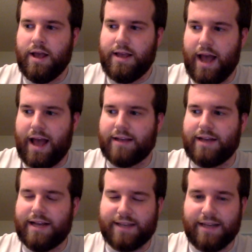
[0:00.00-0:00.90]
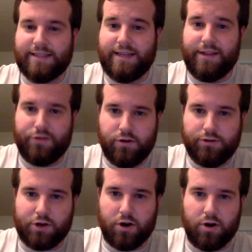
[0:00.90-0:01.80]
yeah, as I see it,
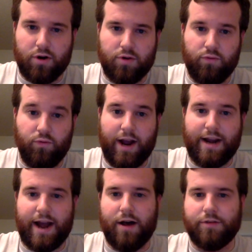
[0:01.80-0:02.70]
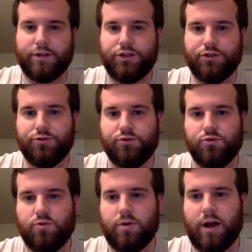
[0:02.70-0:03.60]
those are right now the
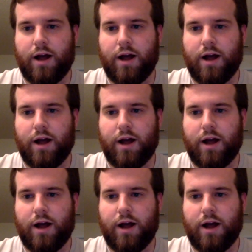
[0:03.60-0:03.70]
two